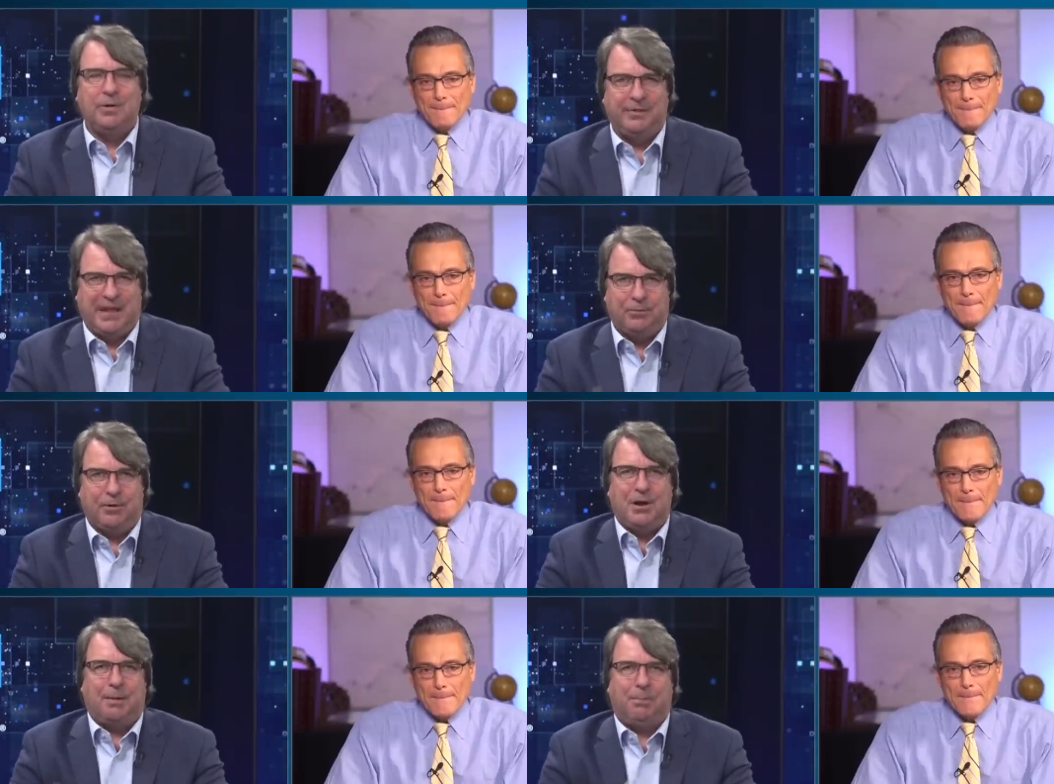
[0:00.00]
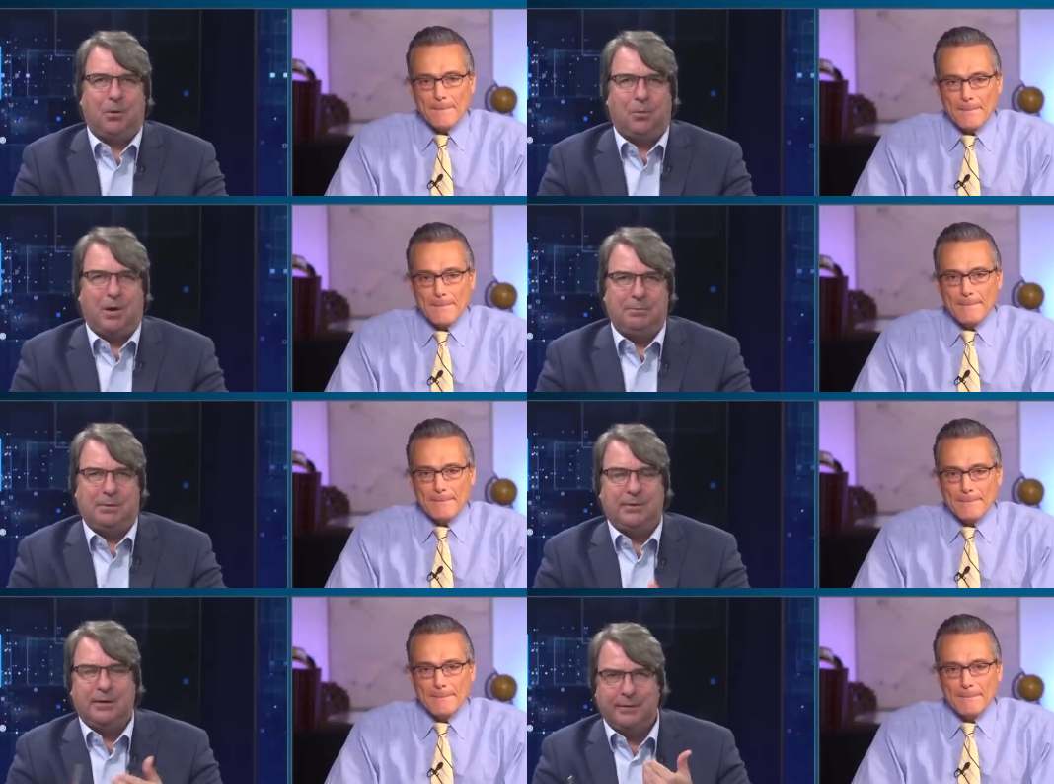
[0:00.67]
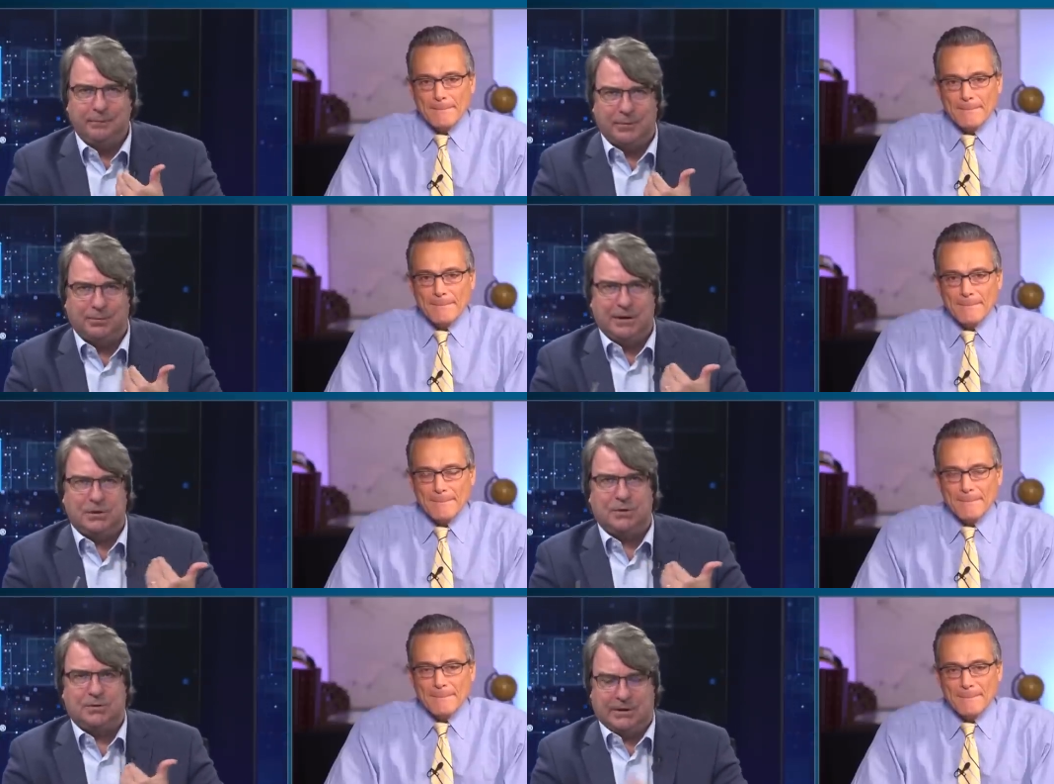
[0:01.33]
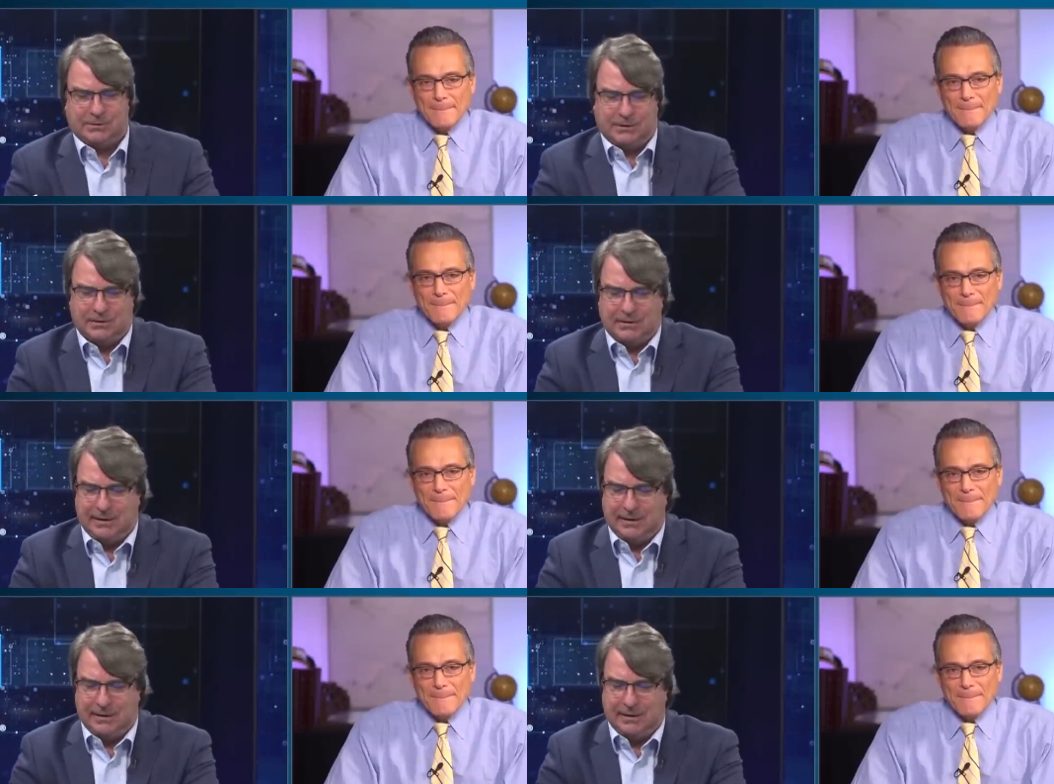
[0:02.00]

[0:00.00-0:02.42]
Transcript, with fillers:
Speaker 1: they were number one But between two distance.